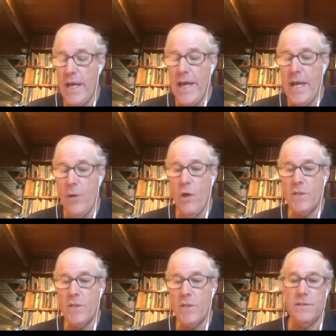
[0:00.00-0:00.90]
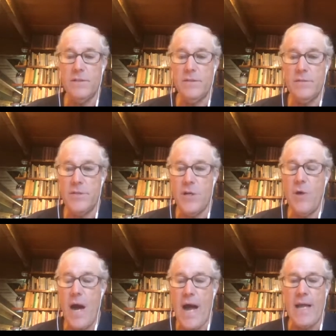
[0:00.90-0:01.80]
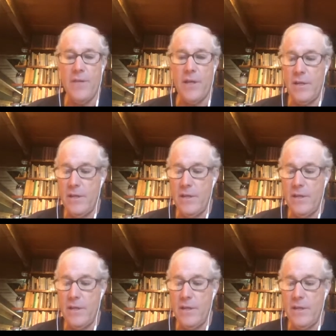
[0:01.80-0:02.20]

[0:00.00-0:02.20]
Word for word: it wasn't so high that